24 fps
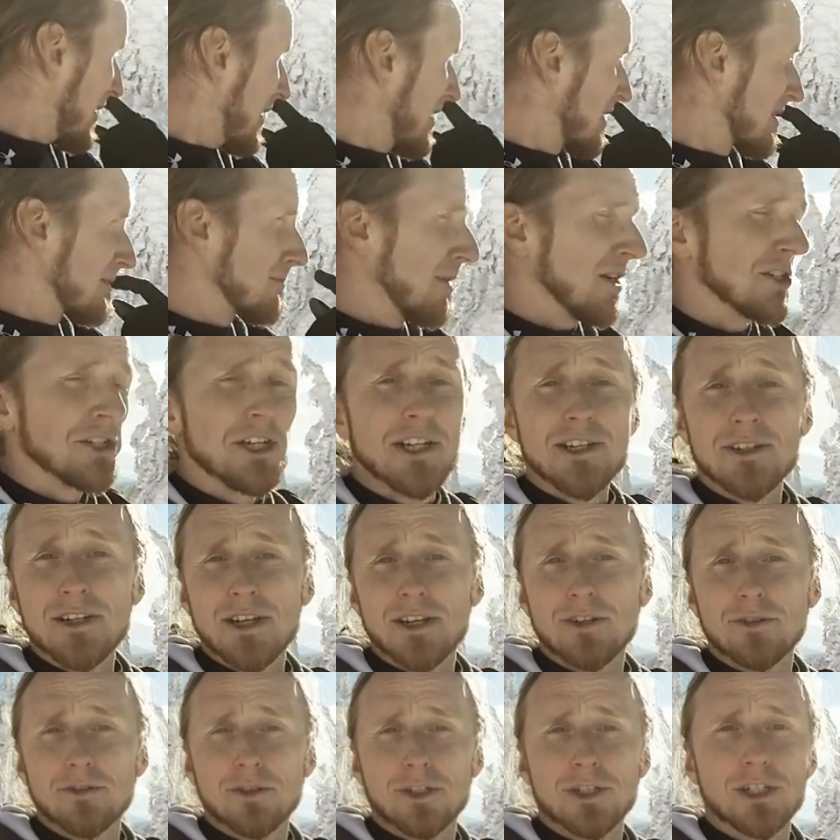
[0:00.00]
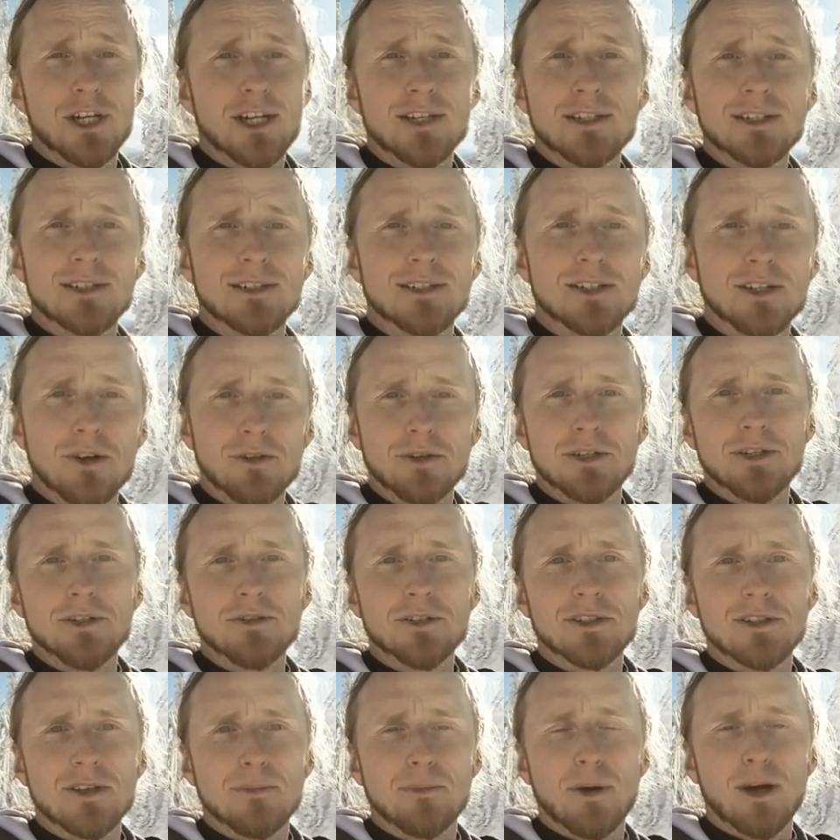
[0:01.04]
it's much easier to just don't
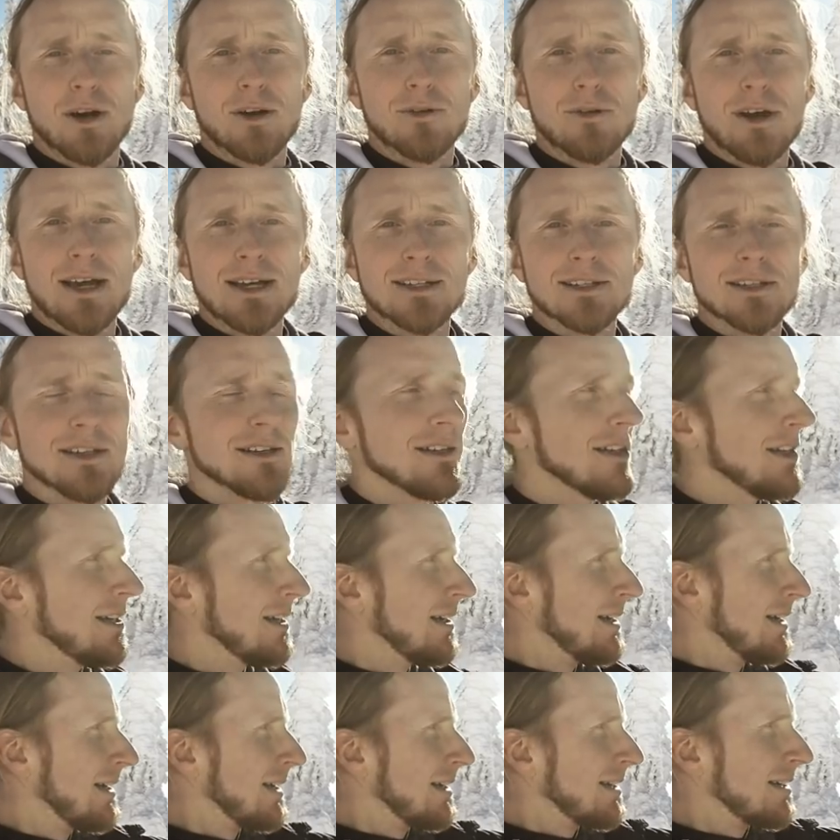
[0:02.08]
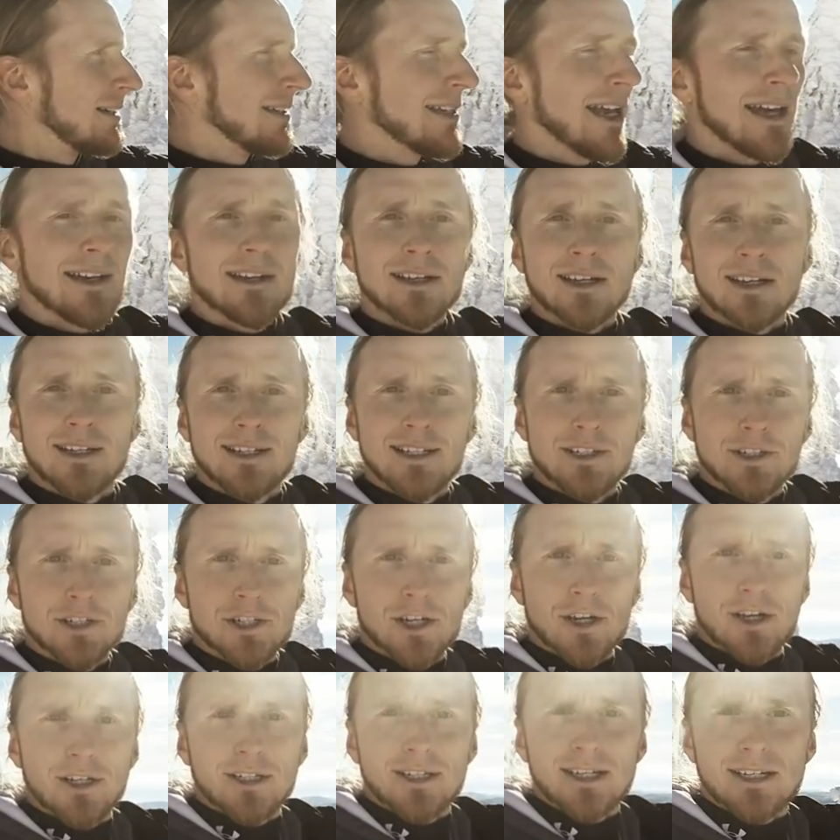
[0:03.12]
use the polarizer, get a clean
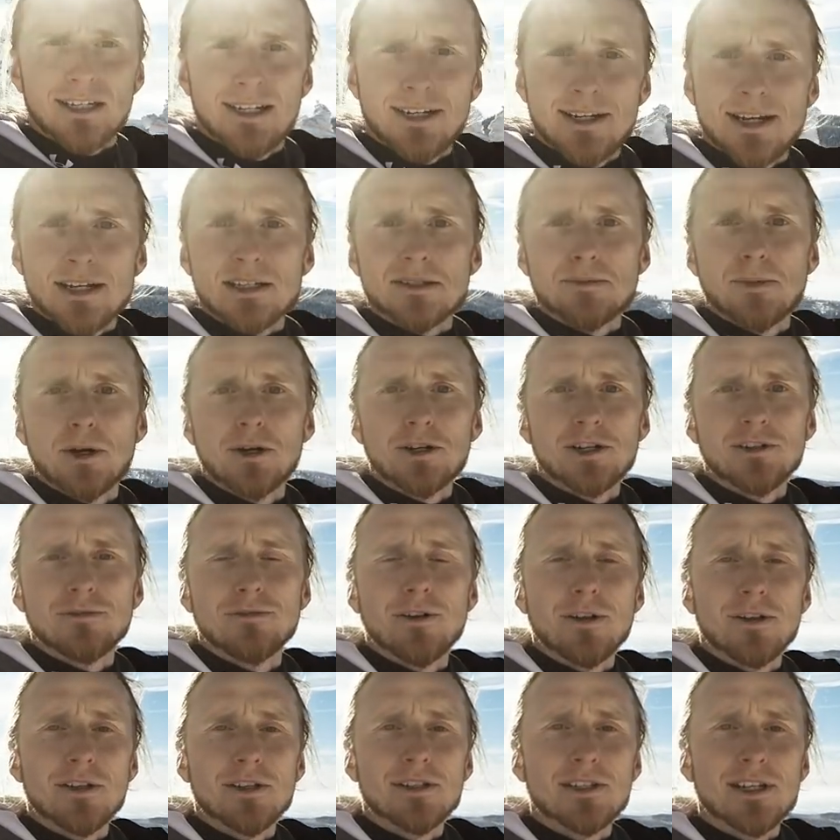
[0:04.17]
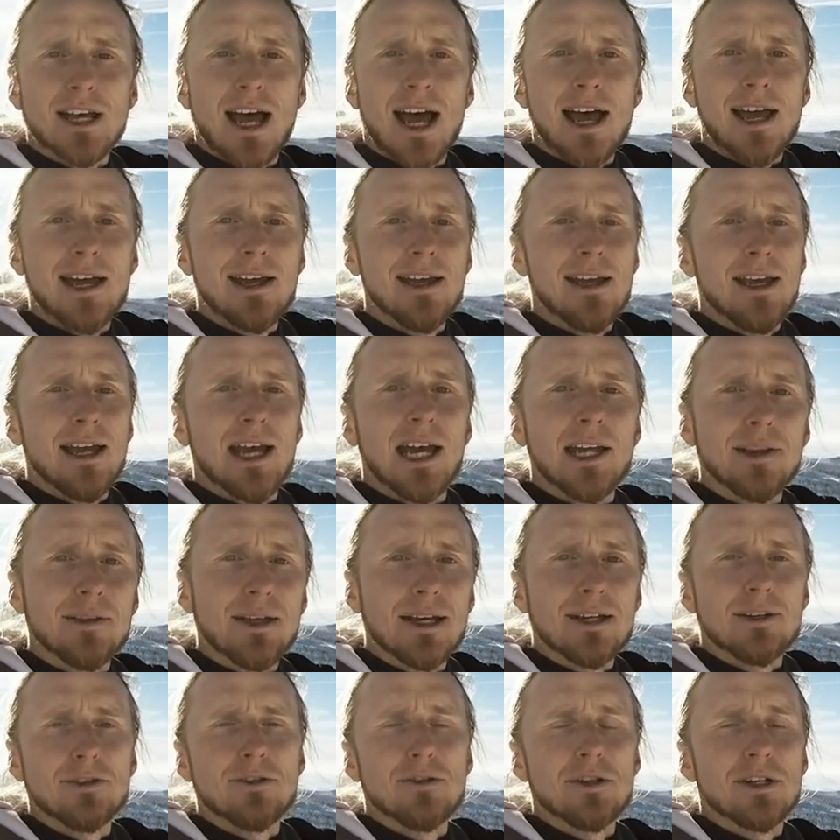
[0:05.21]
shot, clean exposure for the sky, and
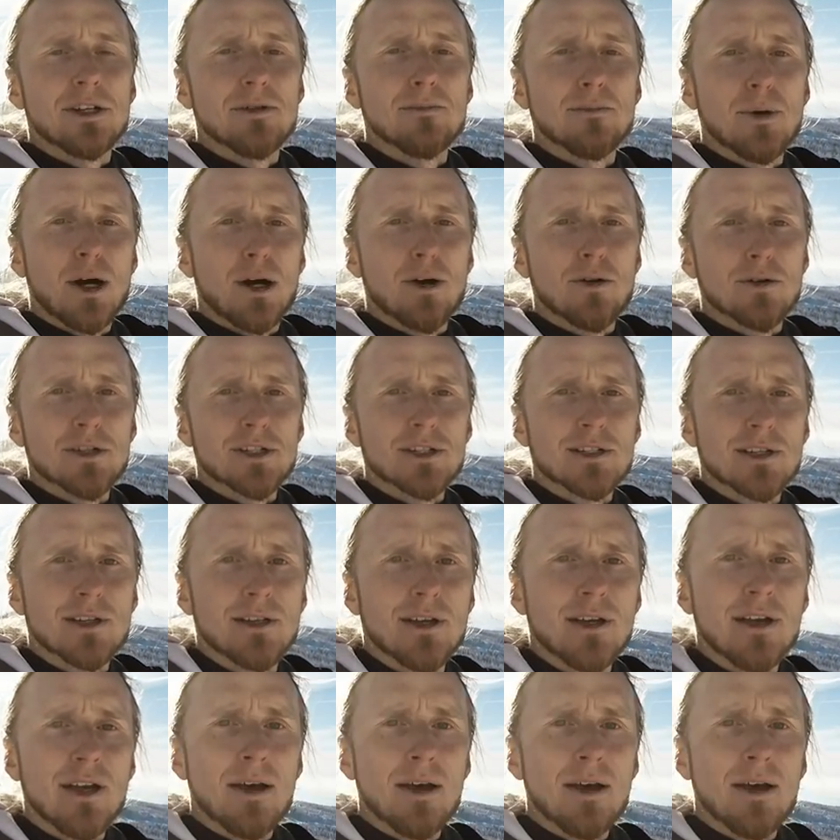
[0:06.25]
then do it in post.